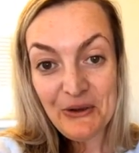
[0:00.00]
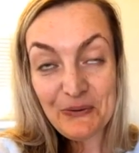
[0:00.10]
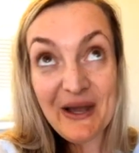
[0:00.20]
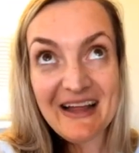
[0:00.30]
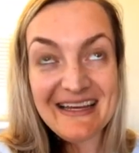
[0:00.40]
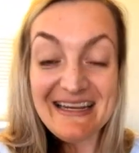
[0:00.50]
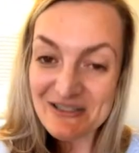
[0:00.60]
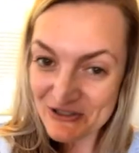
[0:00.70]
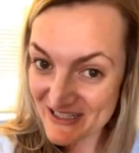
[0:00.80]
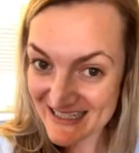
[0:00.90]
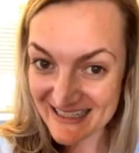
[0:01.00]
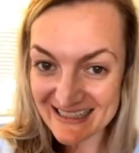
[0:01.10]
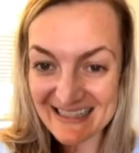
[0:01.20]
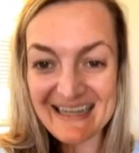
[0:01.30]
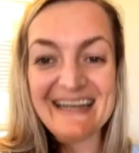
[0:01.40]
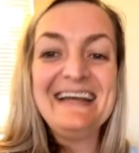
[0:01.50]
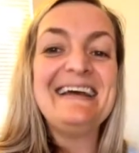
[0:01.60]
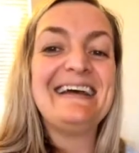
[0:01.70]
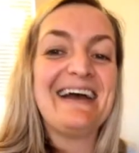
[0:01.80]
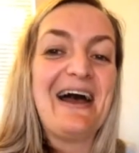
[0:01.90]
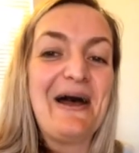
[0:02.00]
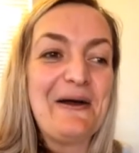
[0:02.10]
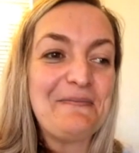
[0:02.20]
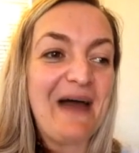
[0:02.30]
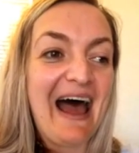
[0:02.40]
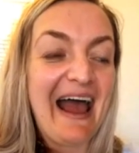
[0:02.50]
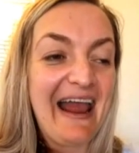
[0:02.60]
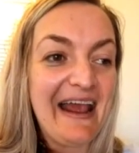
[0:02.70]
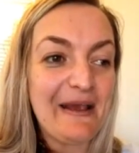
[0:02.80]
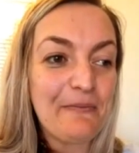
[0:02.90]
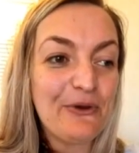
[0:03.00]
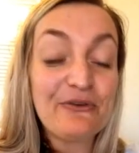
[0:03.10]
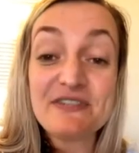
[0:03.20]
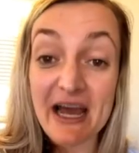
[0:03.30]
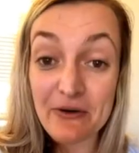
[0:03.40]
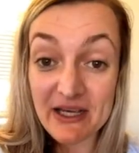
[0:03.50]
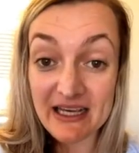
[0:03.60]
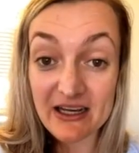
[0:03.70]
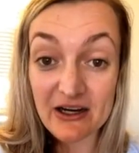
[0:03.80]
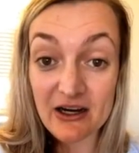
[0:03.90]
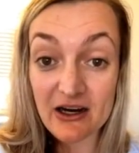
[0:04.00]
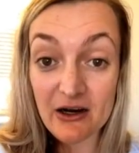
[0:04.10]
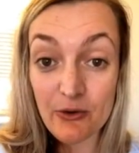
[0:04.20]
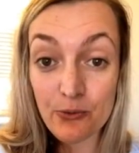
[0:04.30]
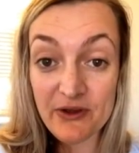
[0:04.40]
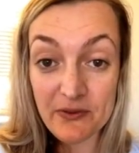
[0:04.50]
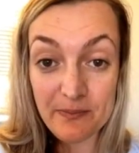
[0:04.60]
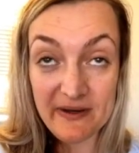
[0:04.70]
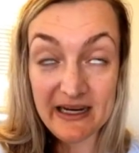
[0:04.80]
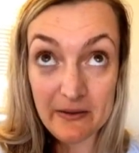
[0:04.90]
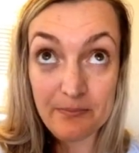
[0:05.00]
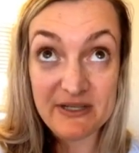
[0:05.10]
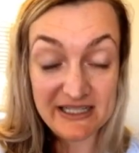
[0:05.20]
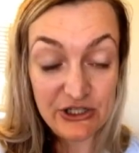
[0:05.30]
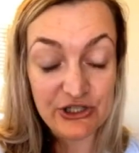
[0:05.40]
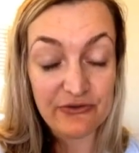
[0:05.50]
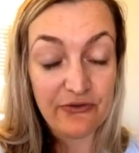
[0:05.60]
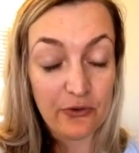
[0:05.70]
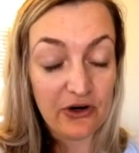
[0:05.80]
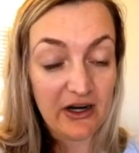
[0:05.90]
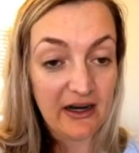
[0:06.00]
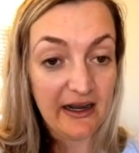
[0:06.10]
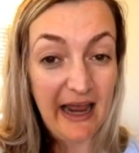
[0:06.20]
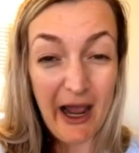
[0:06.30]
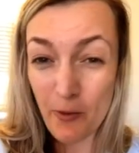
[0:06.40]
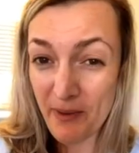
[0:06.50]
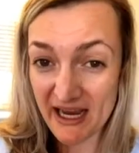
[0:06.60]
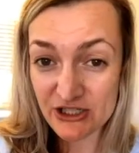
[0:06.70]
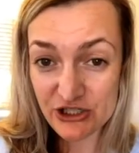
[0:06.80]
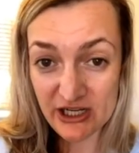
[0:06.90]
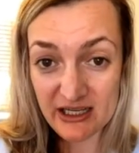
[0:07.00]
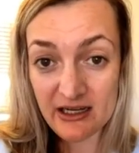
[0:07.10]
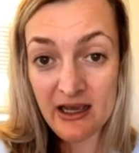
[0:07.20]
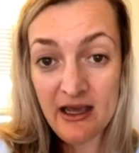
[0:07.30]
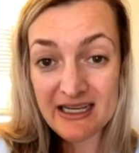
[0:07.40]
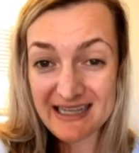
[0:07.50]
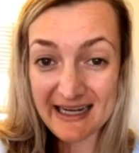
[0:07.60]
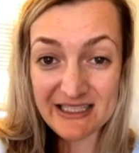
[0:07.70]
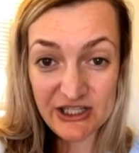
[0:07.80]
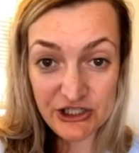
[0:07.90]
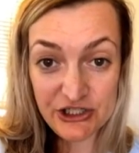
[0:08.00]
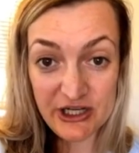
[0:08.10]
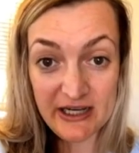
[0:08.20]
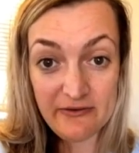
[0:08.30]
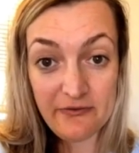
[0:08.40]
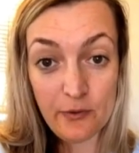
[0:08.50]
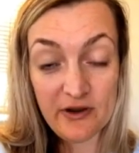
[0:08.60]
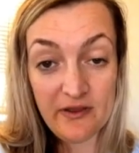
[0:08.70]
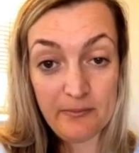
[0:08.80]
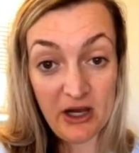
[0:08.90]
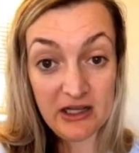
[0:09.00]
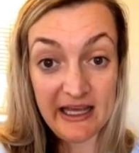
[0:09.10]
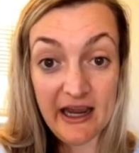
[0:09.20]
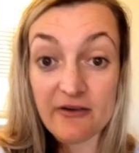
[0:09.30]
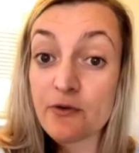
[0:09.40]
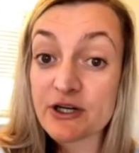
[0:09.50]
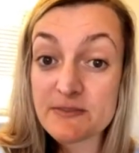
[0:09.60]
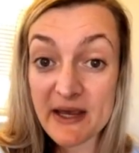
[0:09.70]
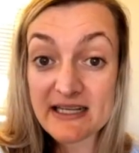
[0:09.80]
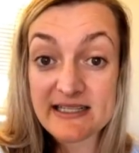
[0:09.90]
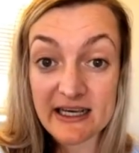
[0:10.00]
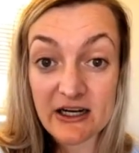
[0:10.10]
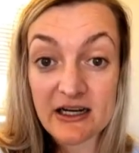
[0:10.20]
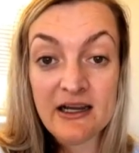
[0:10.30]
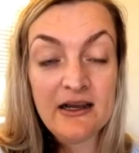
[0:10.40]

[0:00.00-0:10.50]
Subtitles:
Well, interestingly, I moved out here in a position for an outpatient dietitian for the Buckley Air Force Base here.